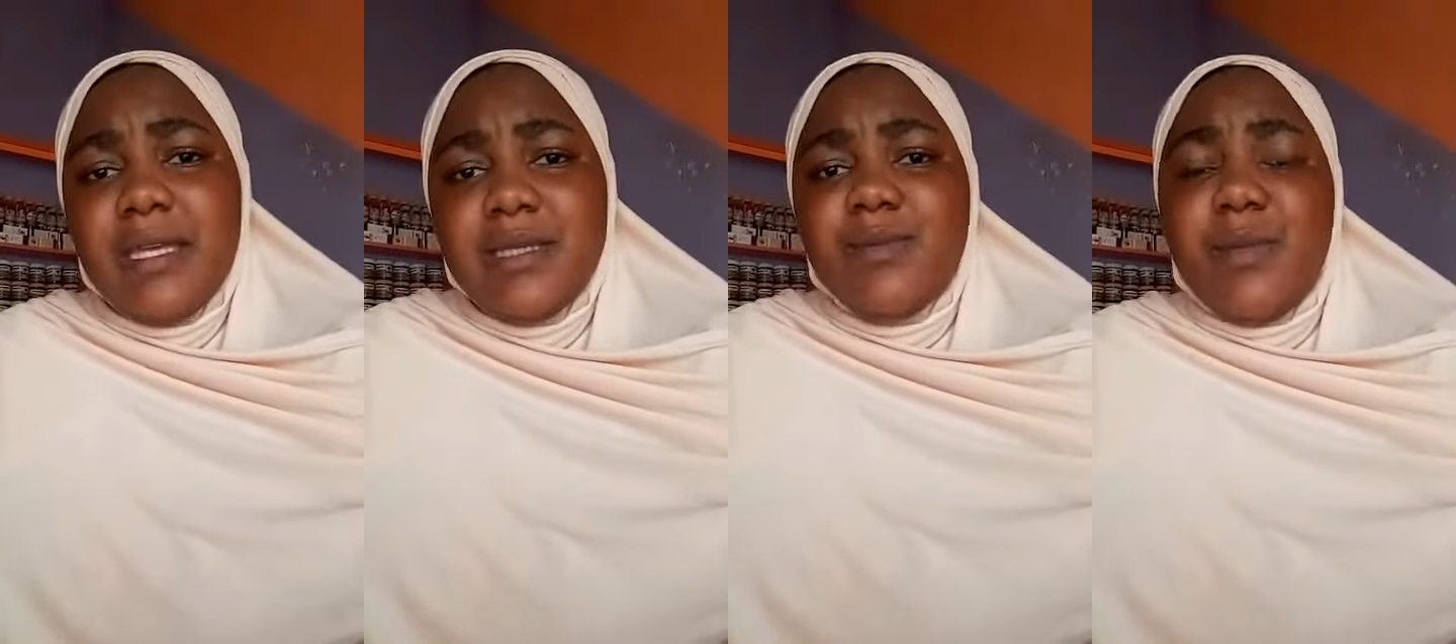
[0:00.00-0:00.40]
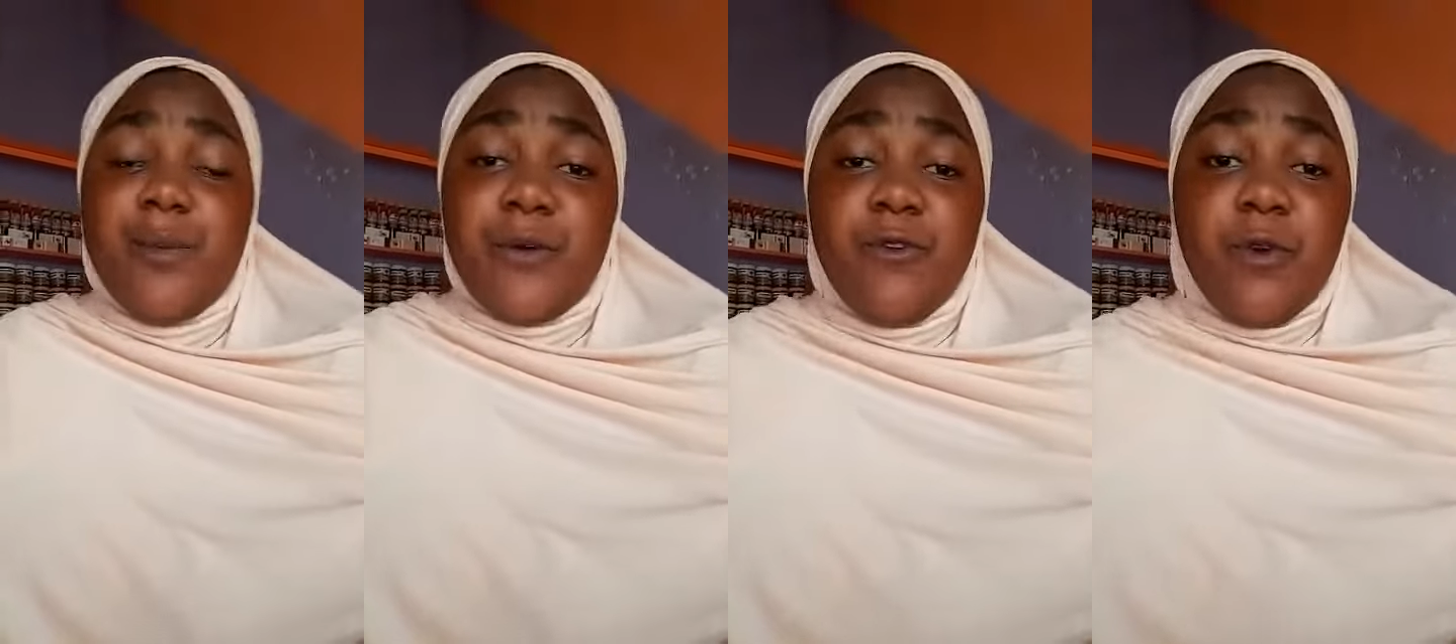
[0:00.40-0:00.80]
is my
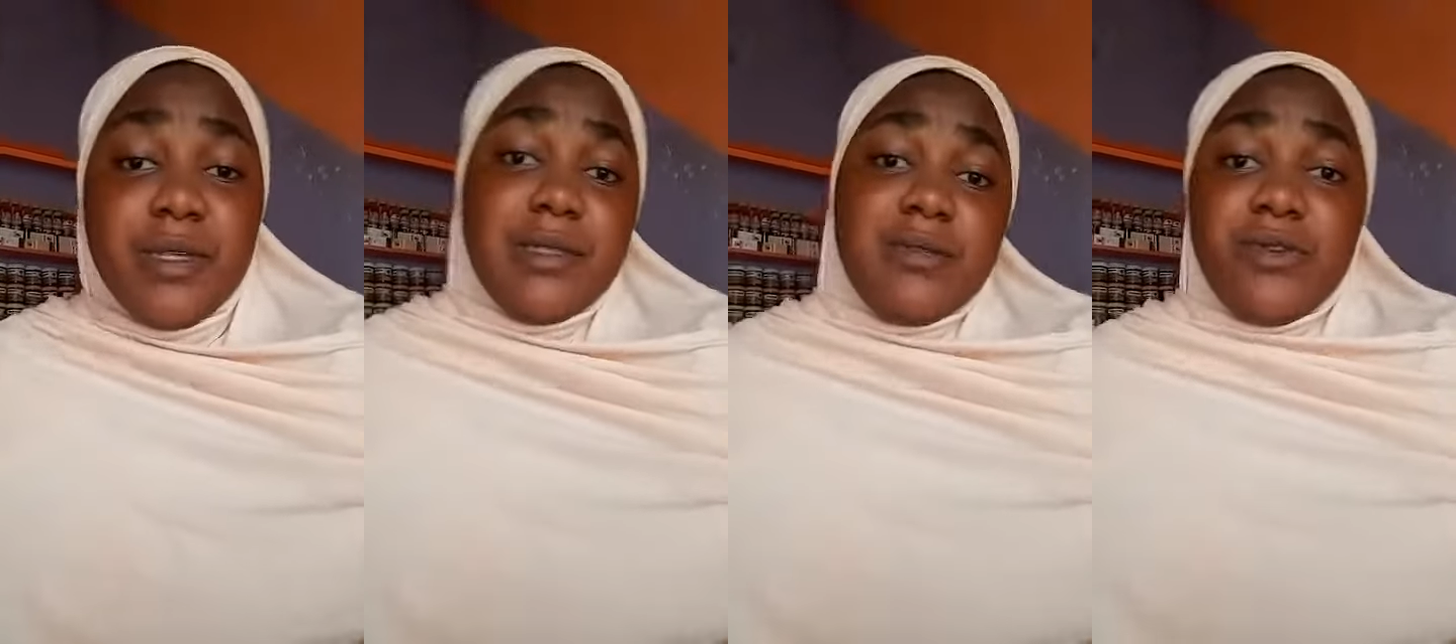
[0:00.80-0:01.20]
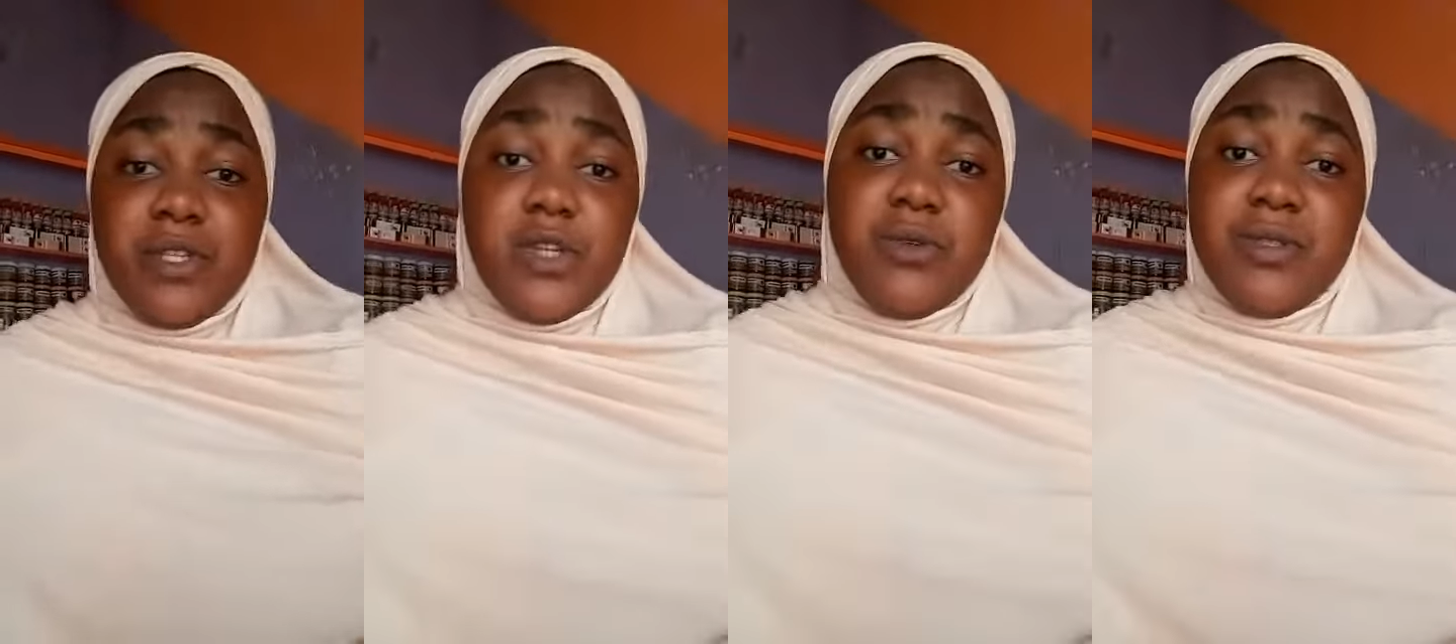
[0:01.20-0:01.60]
performance
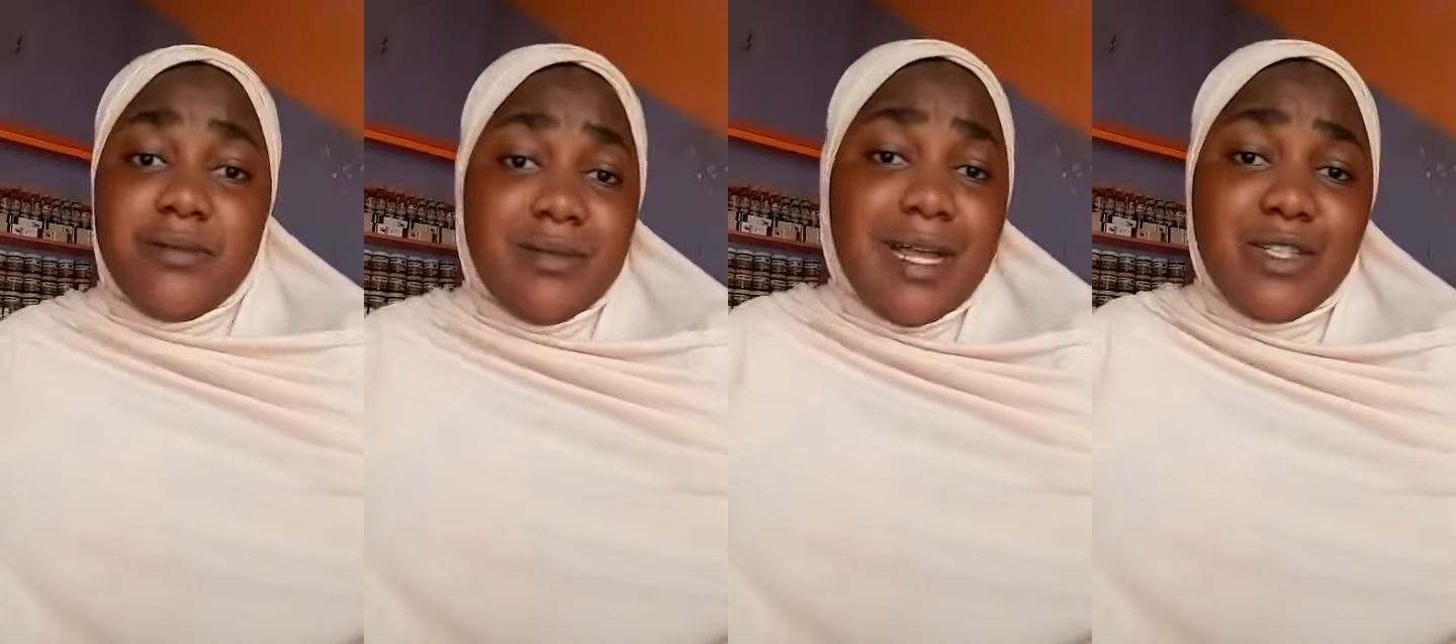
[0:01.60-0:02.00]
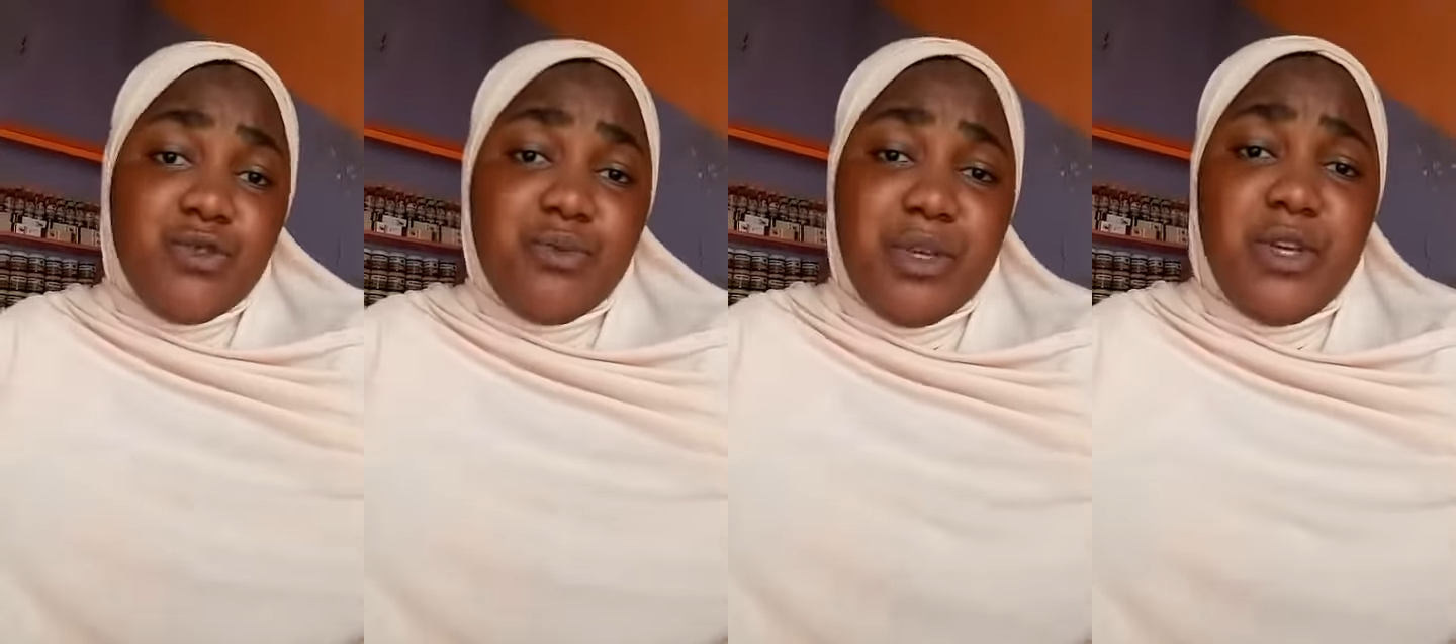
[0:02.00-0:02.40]
reducing? That
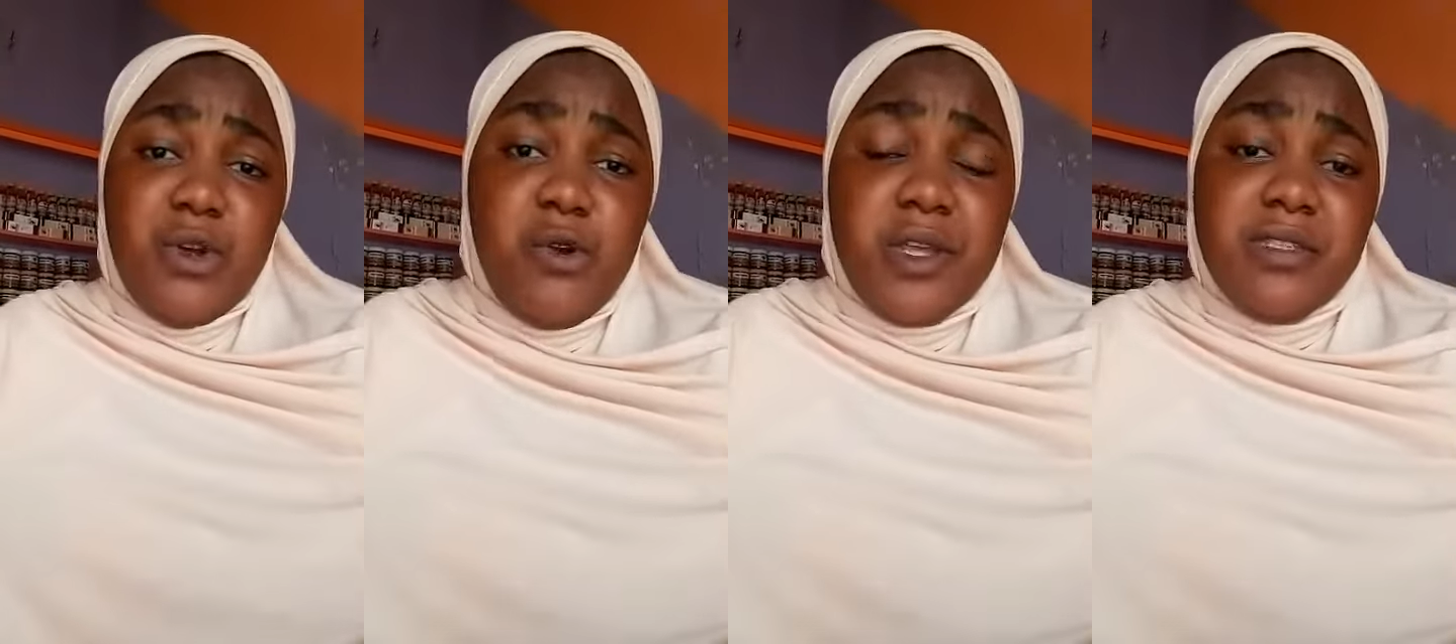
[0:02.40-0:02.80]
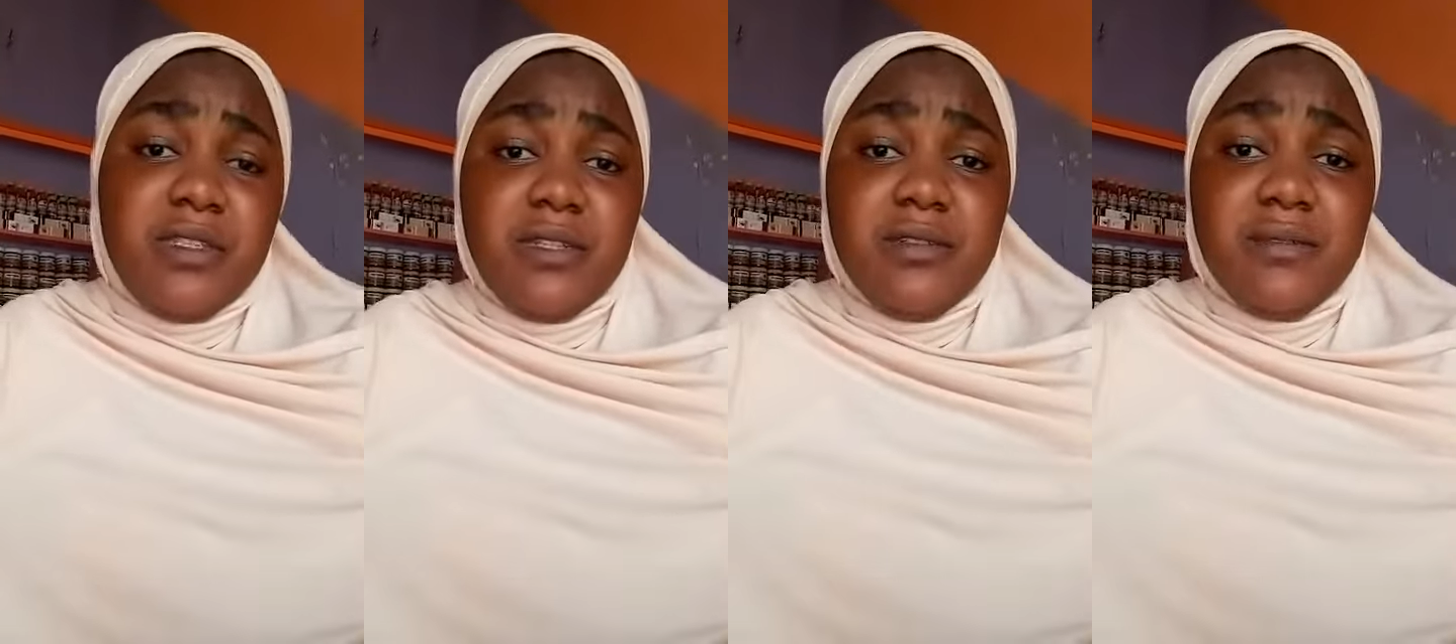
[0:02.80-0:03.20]
should be your
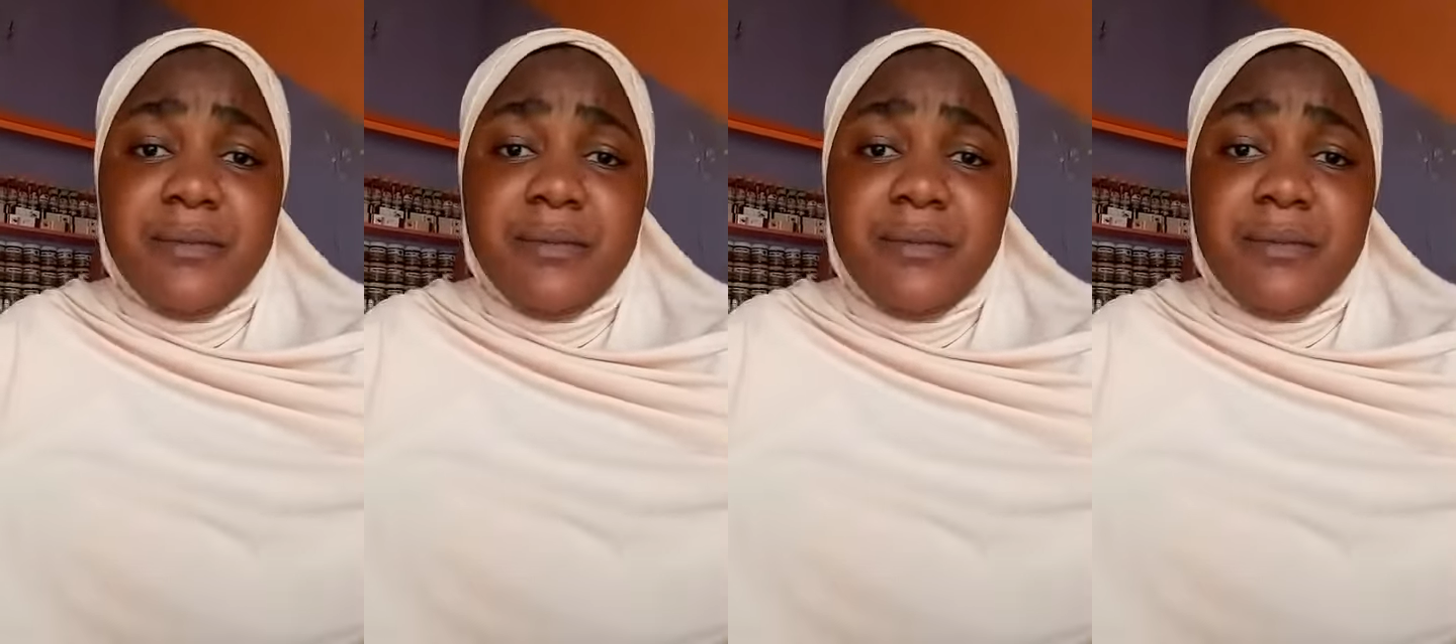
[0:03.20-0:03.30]
question.